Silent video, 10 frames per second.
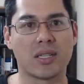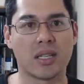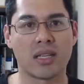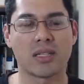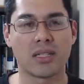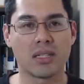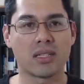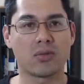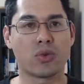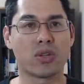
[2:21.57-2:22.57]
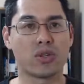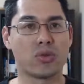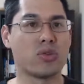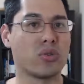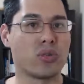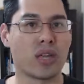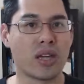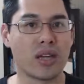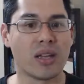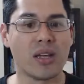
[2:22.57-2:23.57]
and this is what you should
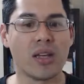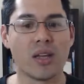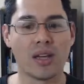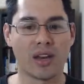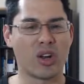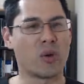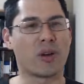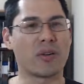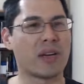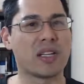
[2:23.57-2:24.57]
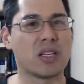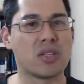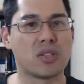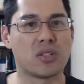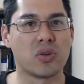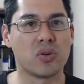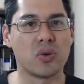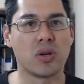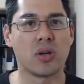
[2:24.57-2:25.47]
think. And nobody really teaches you